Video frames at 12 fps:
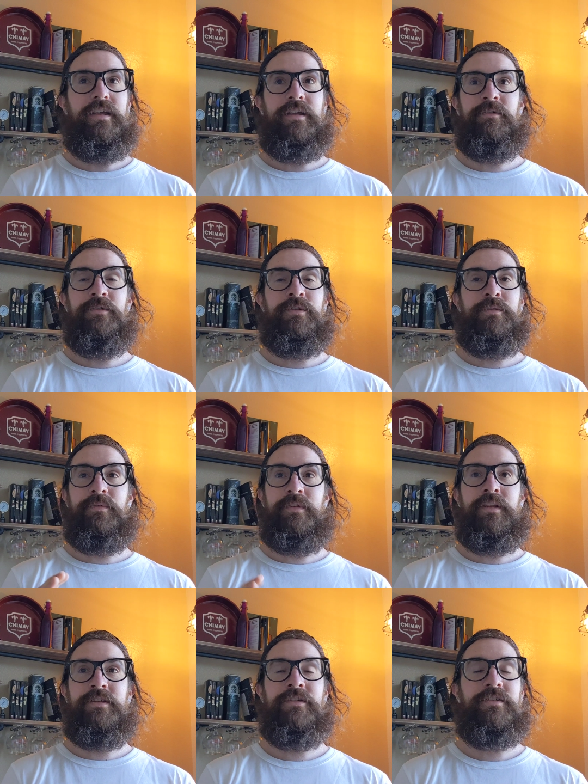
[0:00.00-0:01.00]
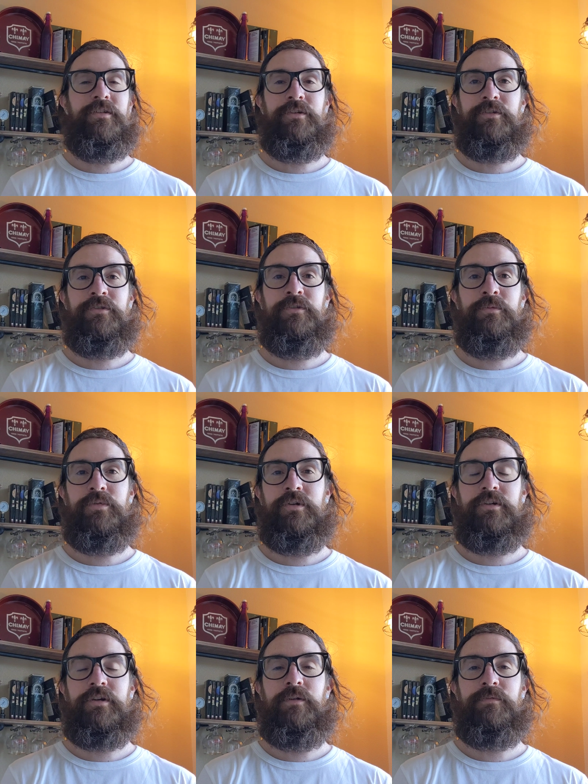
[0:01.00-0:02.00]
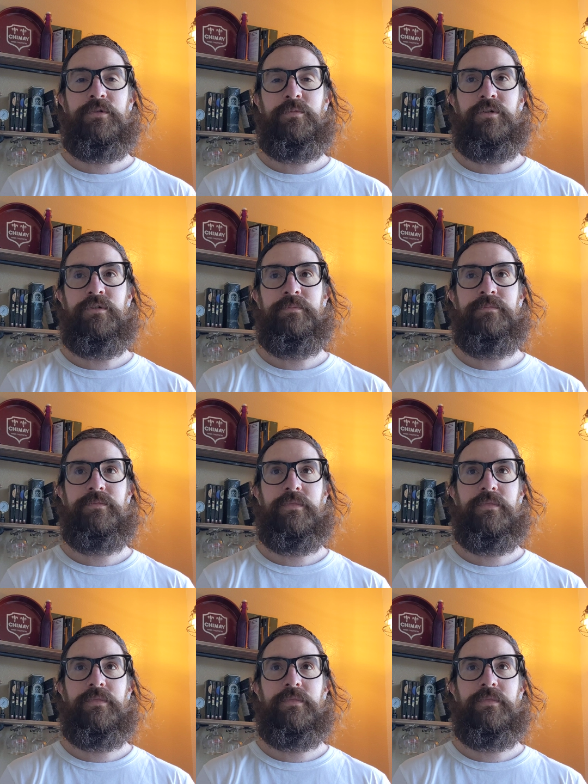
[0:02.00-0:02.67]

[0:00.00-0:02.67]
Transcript: it just looked super uncomfortable.